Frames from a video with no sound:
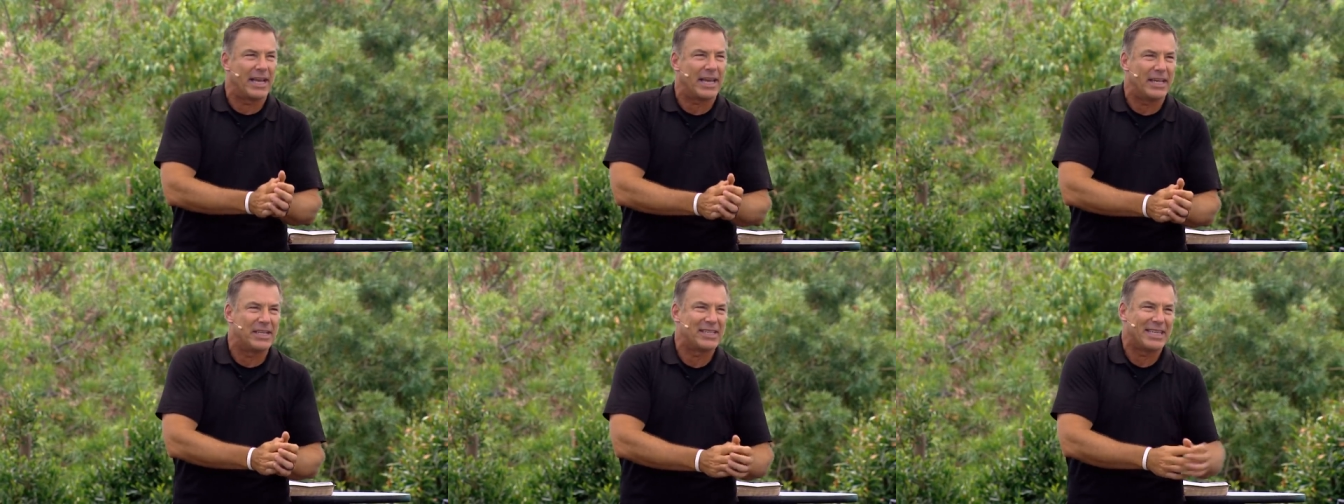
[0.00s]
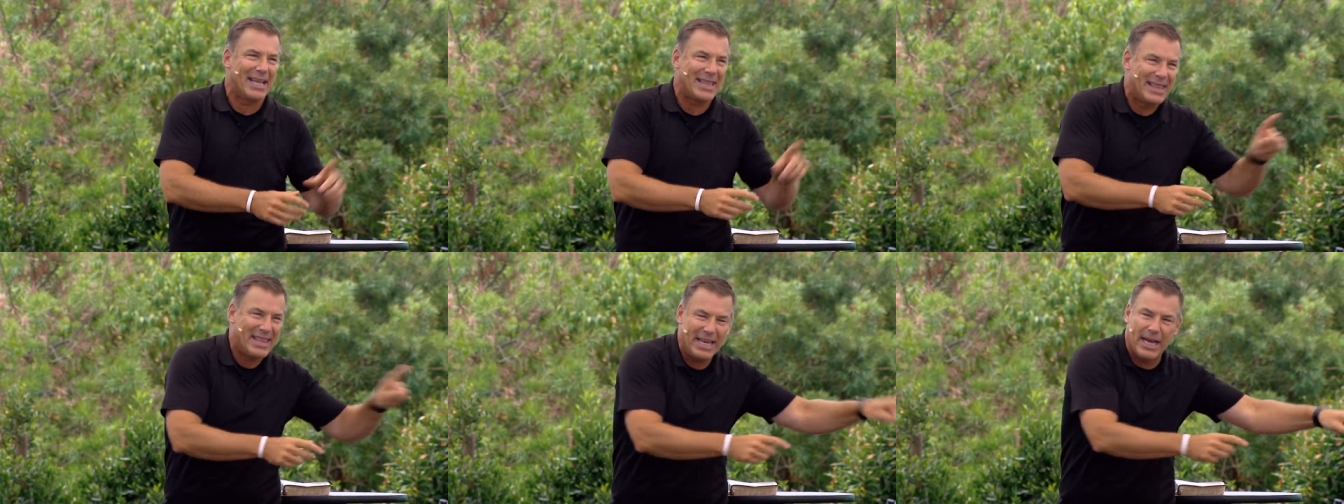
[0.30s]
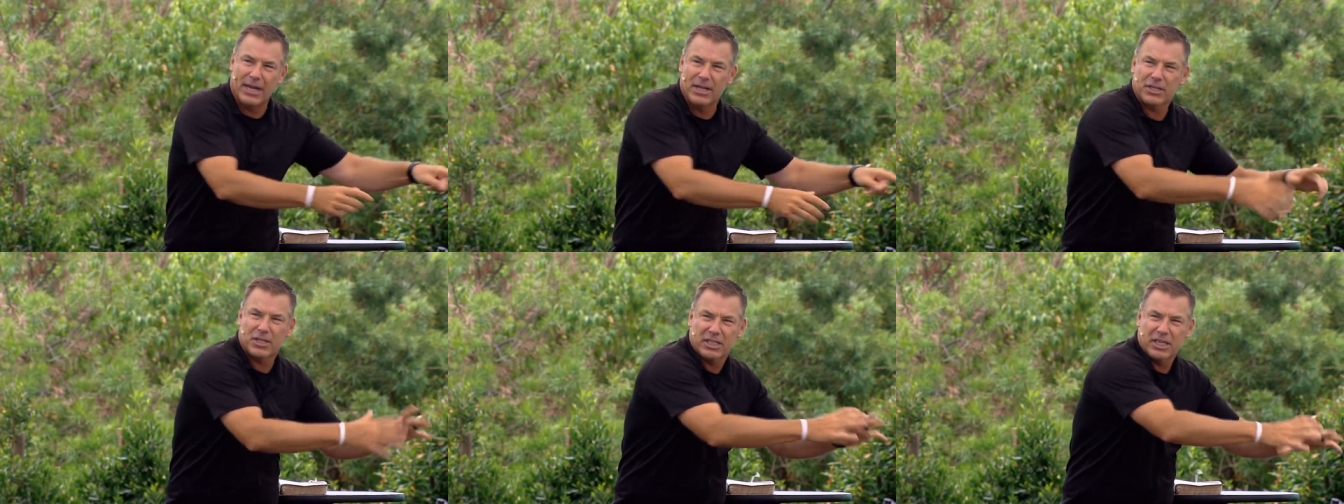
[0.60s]
he said,
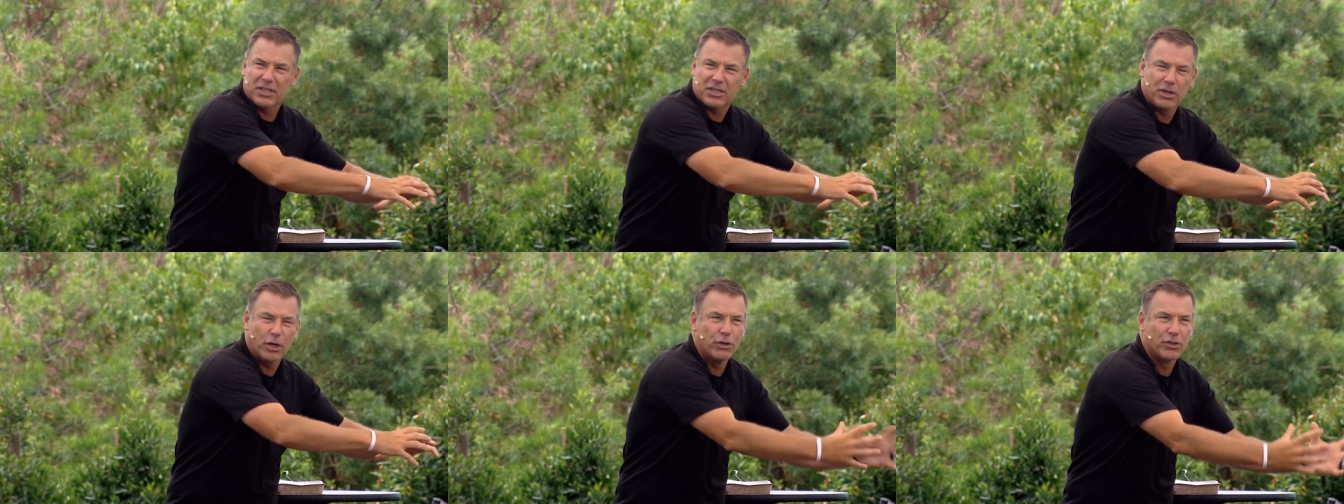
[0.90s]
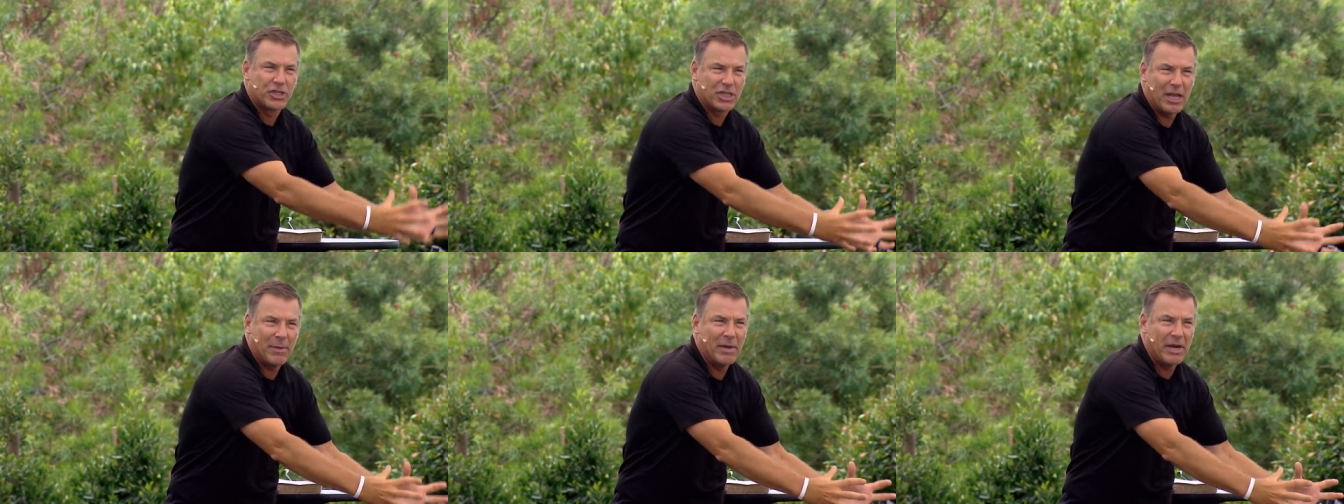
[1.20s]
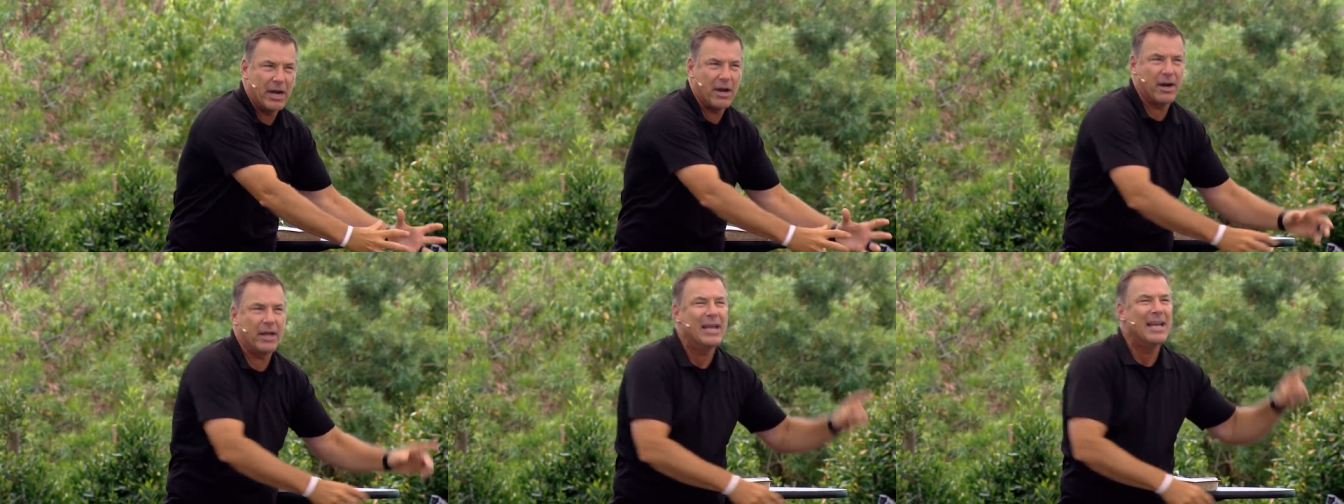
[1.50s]
This, this old
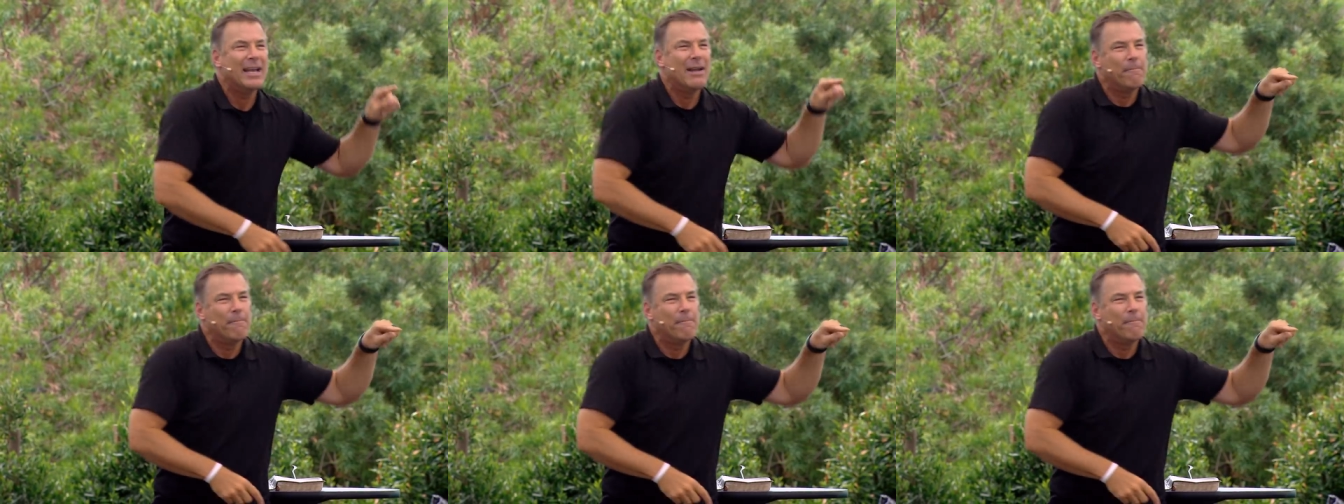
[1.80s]
seminary,